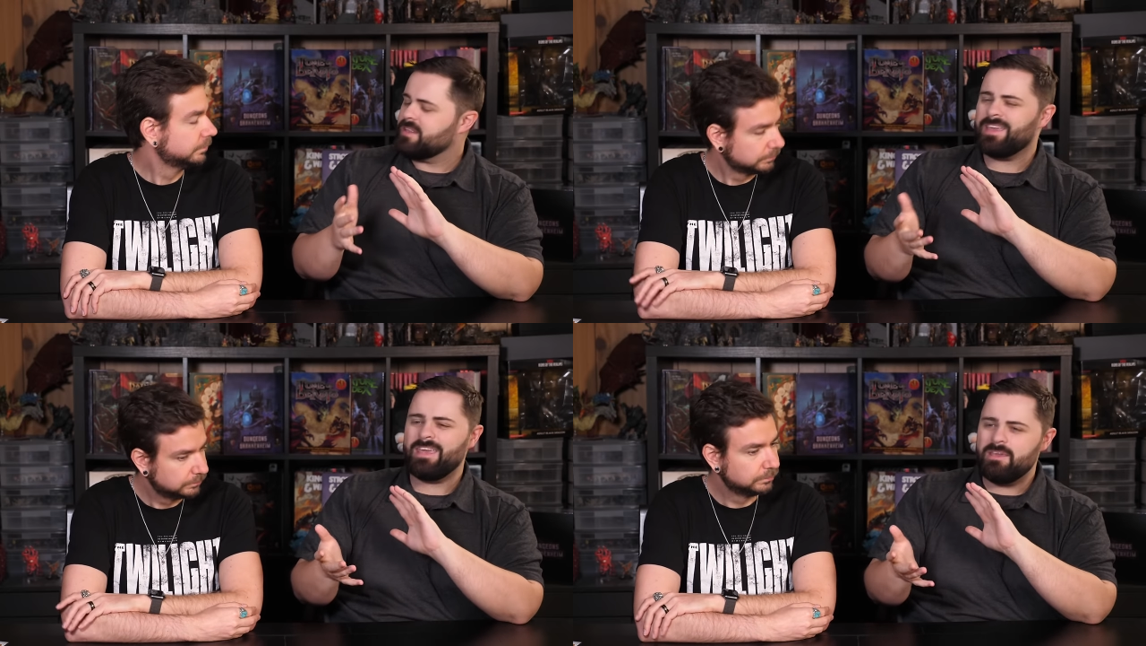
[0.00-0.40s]

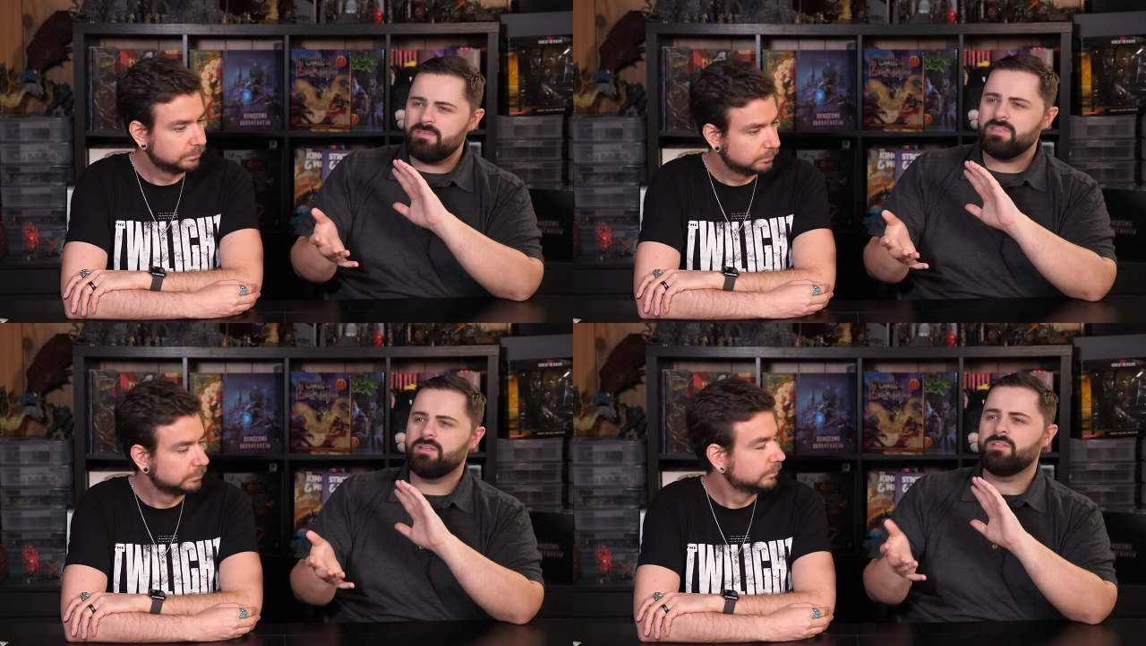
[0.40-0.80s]
Speaker 1: Like
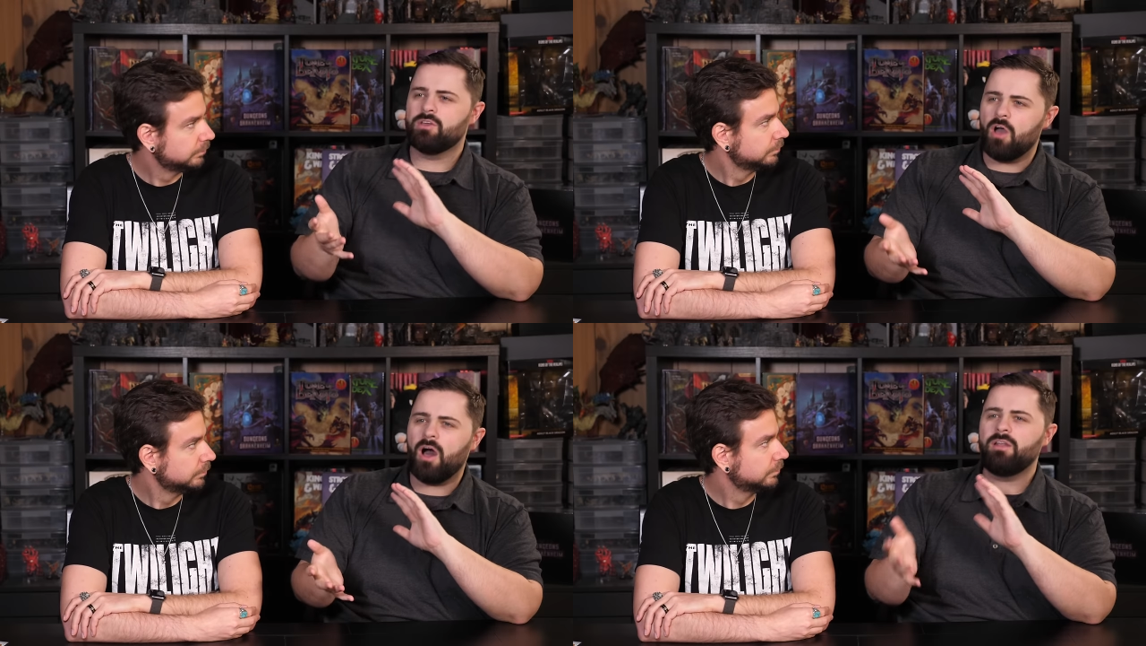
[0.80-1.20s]
even the the
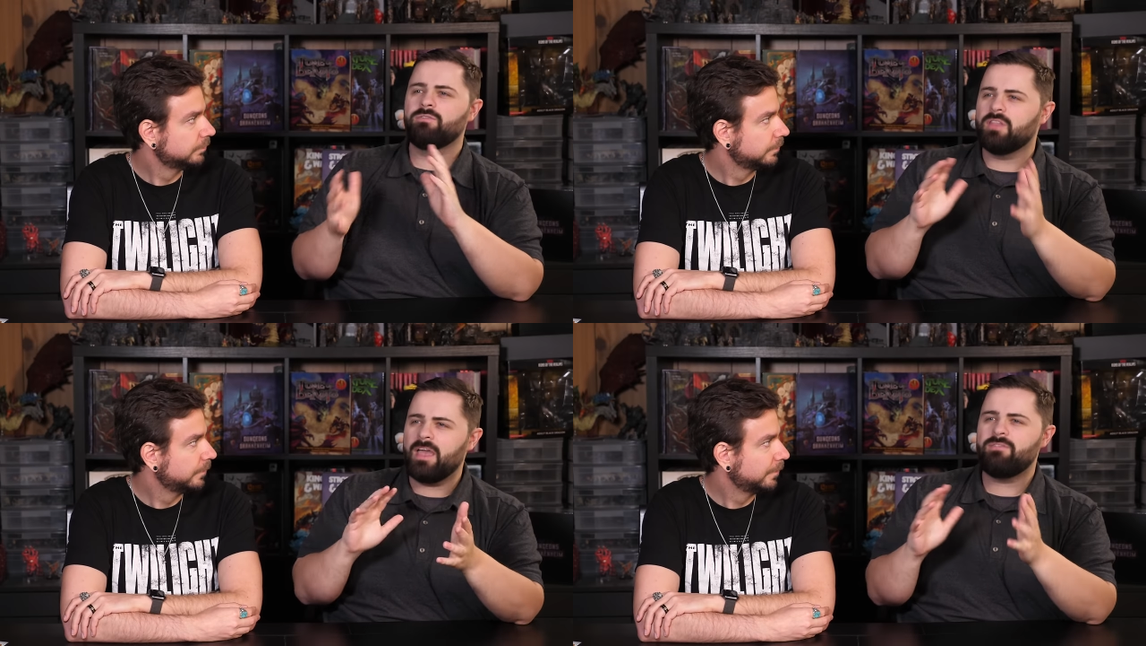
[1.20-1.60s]
god
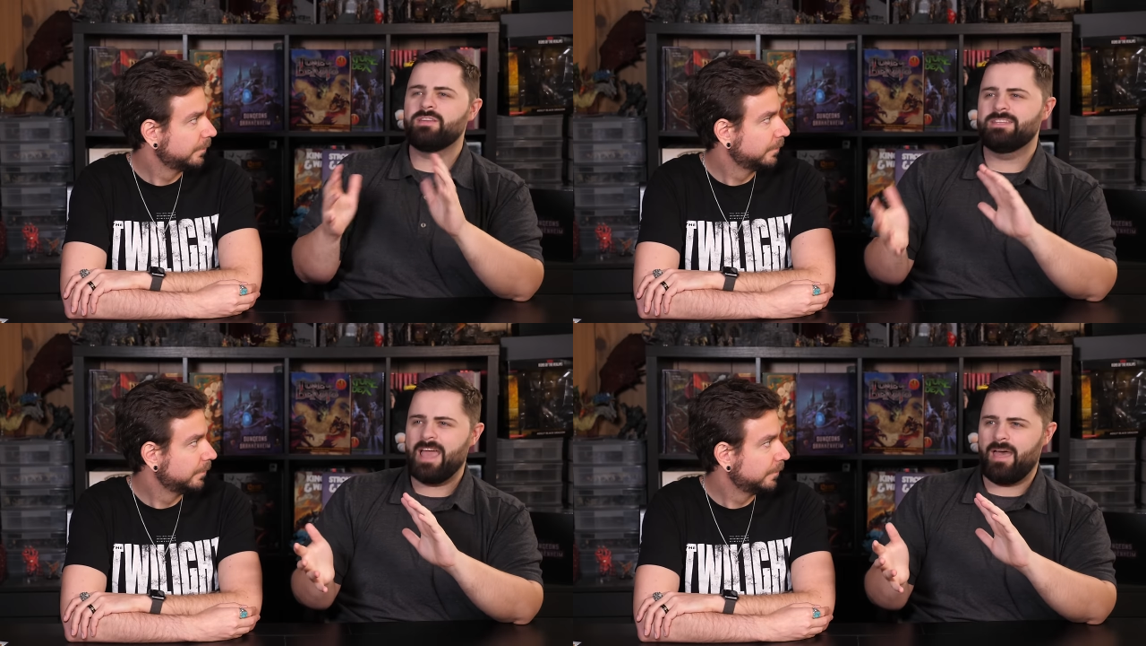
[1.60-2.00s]
of life
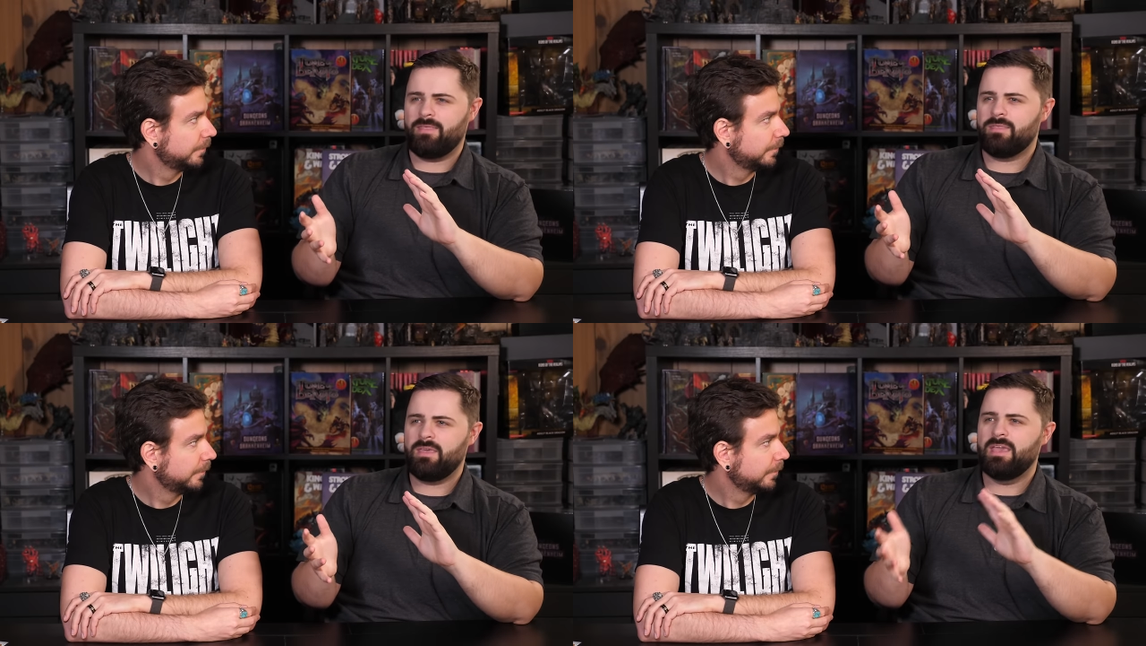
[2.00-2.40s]
and death
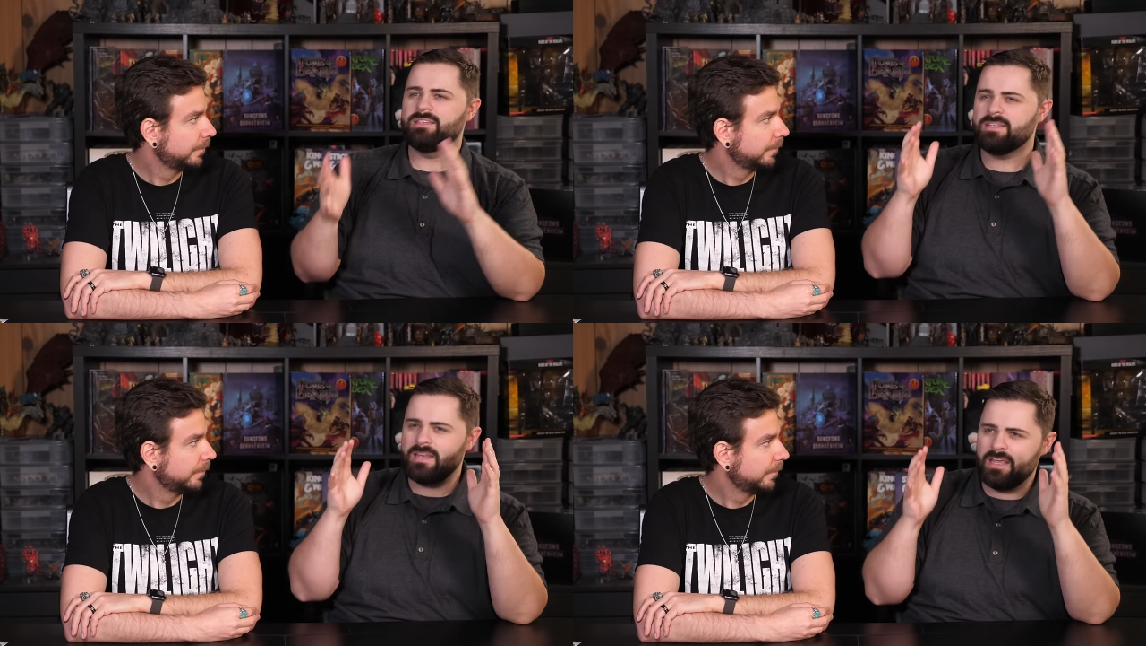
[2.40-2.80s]

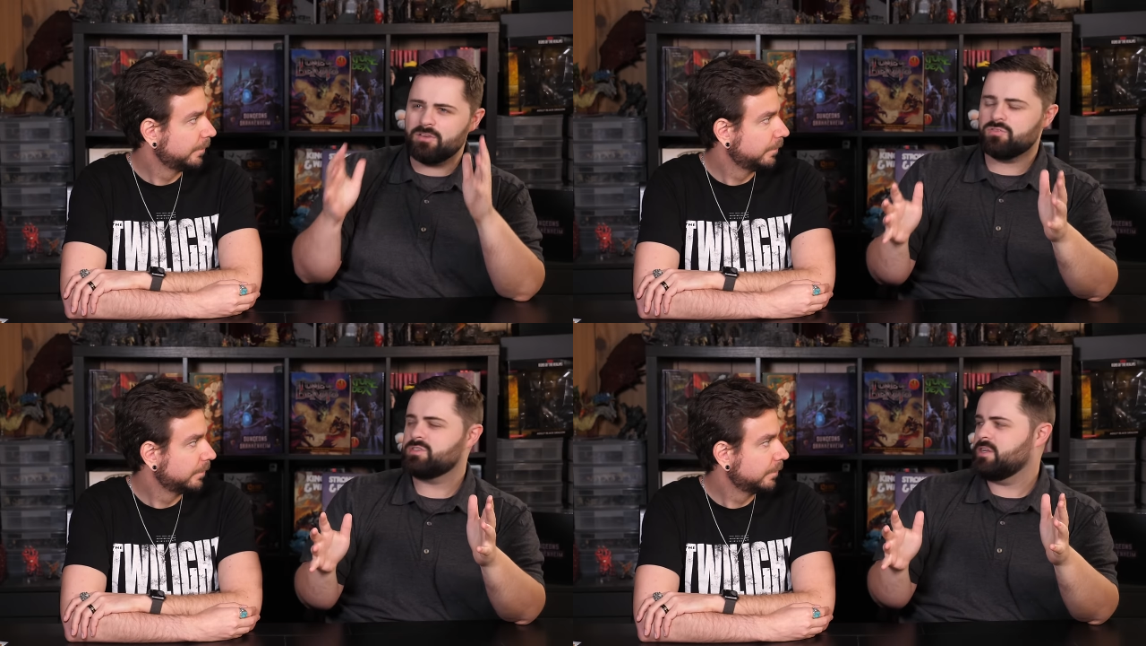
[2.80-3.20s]
is an
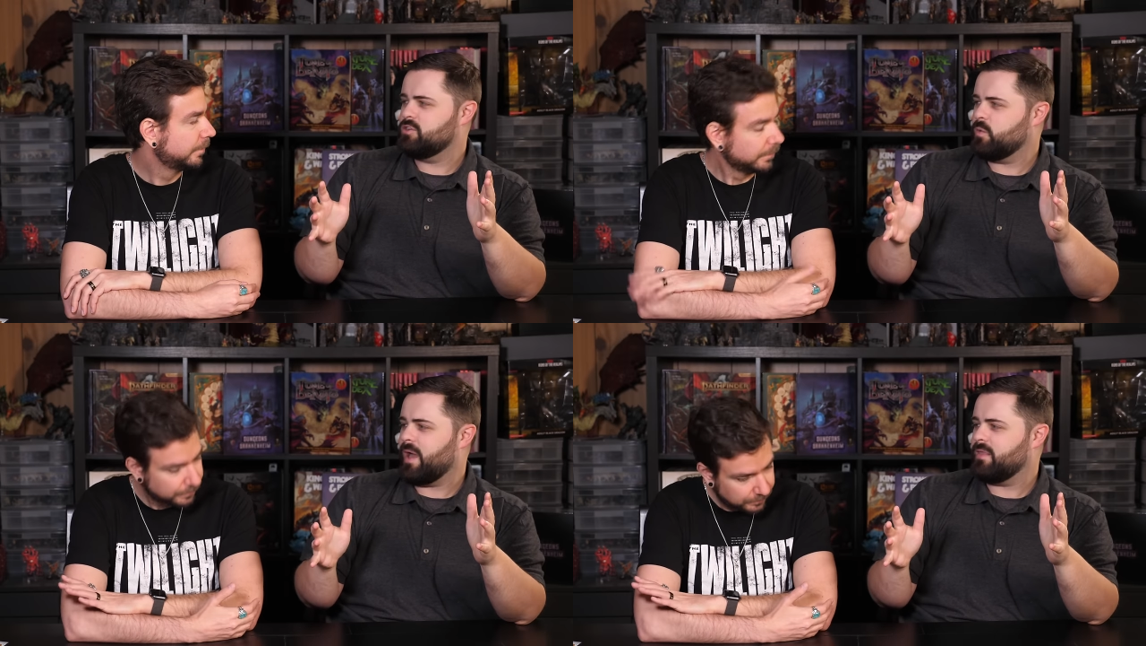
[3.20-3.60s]
interesting
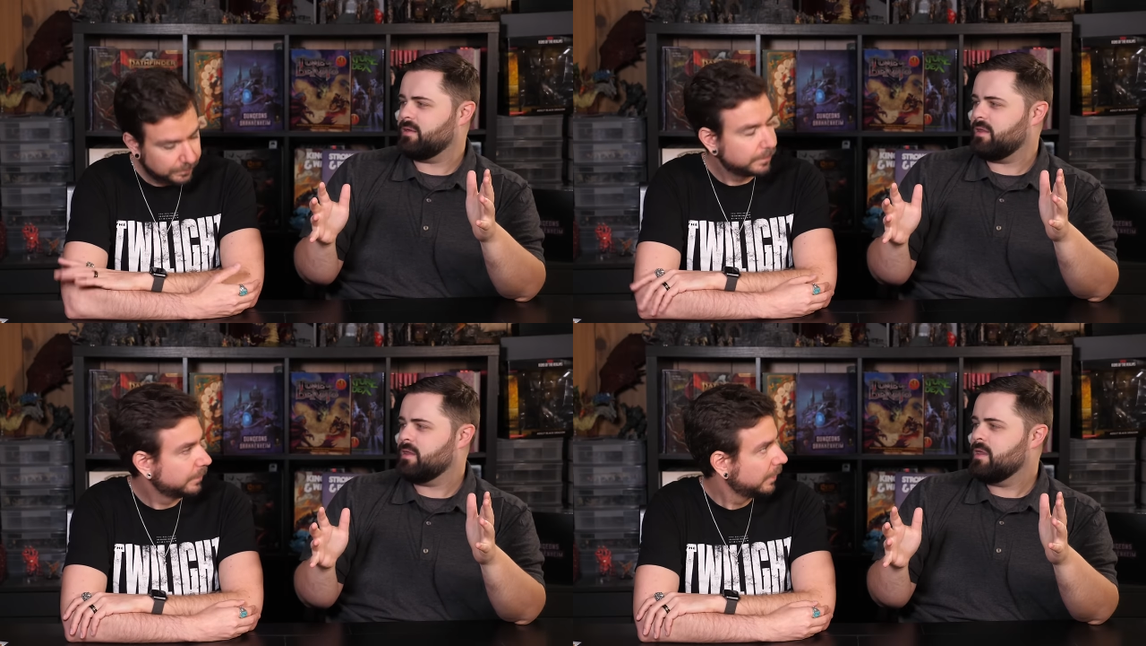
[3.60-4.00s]

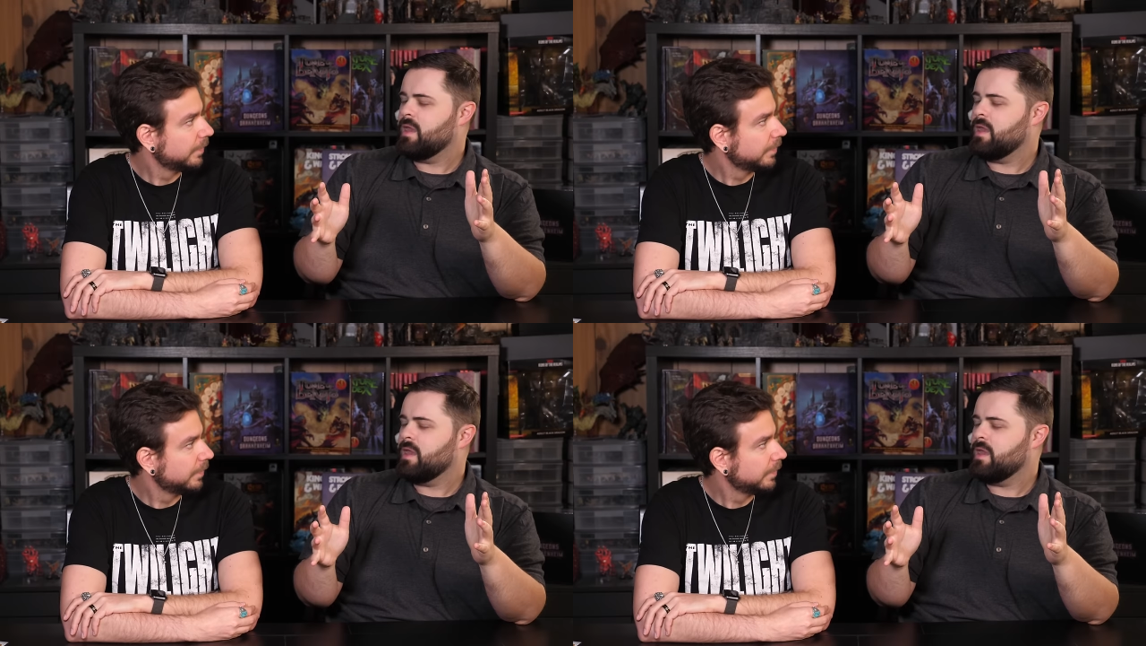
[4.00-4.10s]
duality,